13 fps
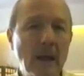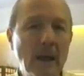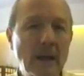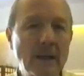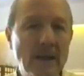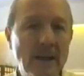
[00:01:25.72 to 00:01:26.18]

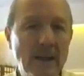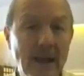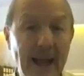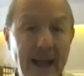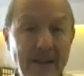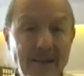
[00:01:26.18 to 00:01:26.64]
In the
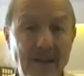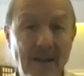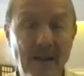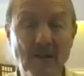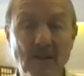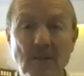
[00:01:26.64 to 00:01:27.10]

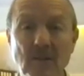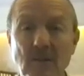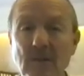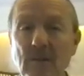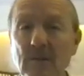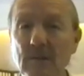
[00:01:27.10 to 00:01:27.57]
classics,
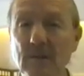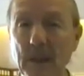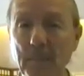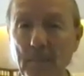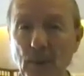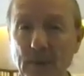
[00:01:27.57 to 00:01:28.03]

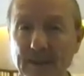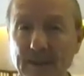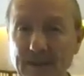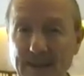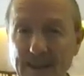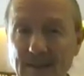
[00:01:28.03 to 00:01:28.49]
they put
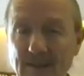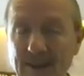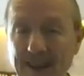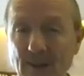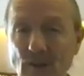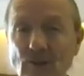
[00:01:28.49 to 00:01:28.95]
these
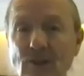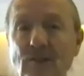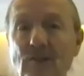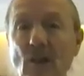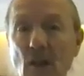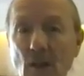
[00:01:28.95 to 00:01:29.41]

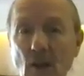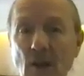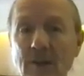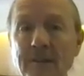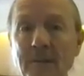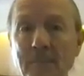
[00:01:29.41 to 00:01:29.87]
energies
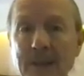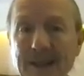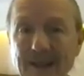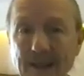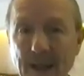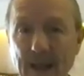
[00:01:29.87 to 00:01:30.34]
along the
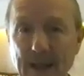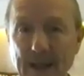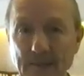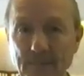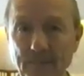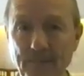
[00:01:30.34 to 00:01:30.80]
midline.
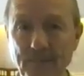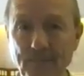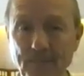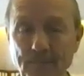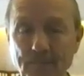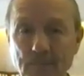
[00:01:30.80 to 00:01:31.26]

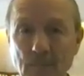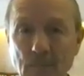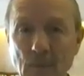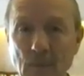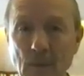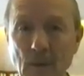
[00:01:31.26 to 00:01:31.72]

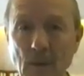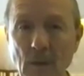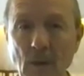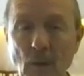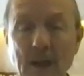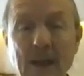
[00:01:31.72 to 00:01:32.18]

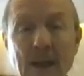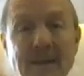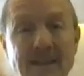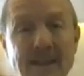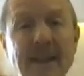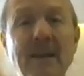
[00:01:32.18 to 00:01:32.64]
We
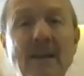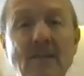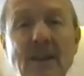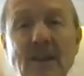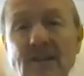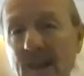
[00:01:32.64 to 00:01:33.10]
can think of
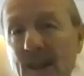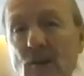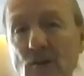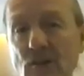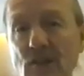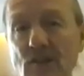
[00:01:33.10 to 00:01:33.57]
these
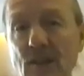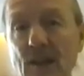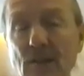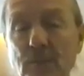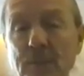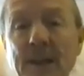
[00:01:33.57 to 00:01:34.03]
energies
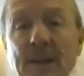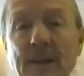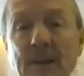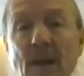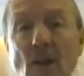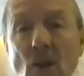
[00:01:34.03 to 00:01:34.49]
as
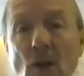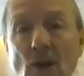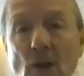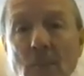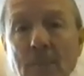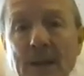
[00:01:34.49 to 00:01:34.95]
being
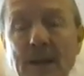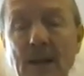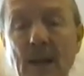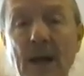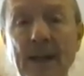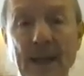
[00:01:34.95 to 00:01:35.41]
along our
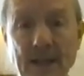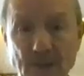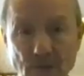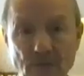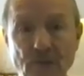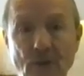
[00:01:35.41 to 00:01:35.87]
midline, and
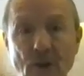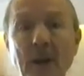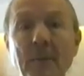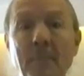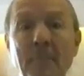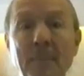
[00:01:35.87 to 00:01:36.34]
the
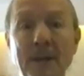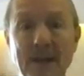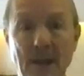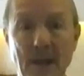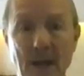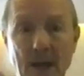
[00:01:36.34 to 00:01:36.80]
front
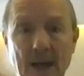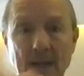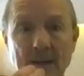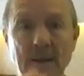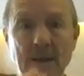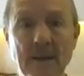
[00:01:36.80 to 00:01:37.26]

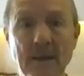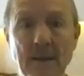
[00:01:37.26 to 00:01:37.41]
midline